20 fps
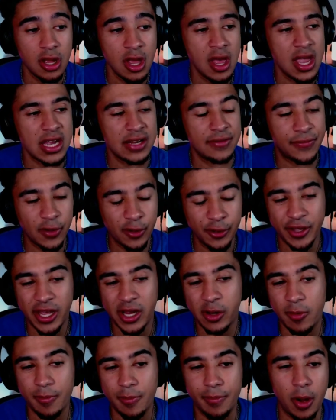It feels like
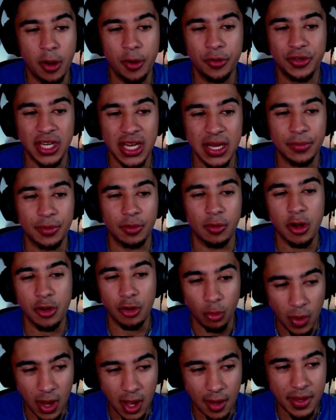when both teams are
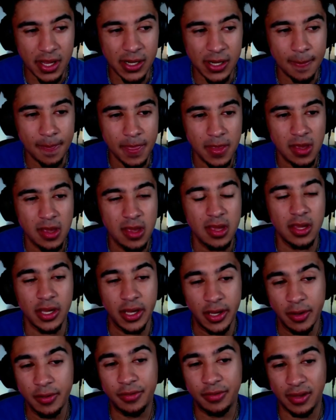underwhelming,
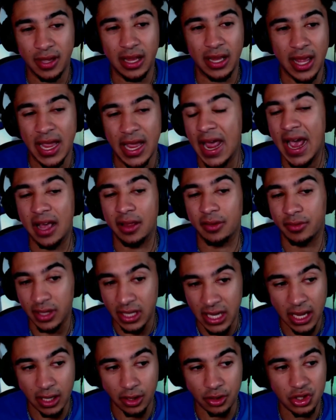UCLA has the
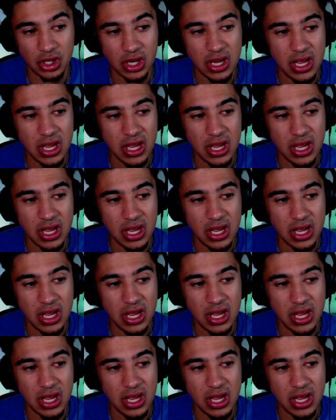edge.